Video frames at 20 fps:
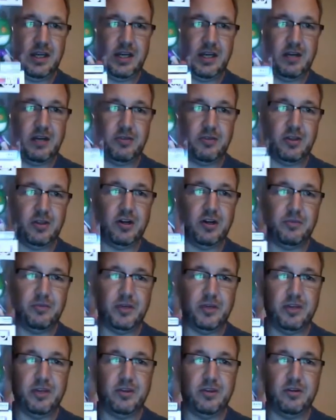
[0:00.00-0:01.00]
out with all of
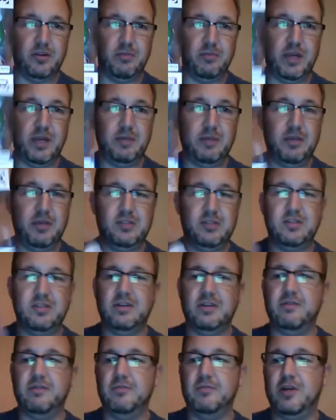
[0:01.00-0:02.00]
my other Batman
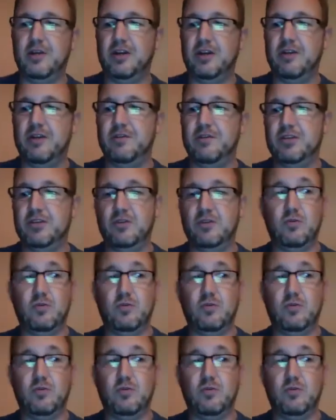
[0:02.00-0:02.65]
stuff in my office at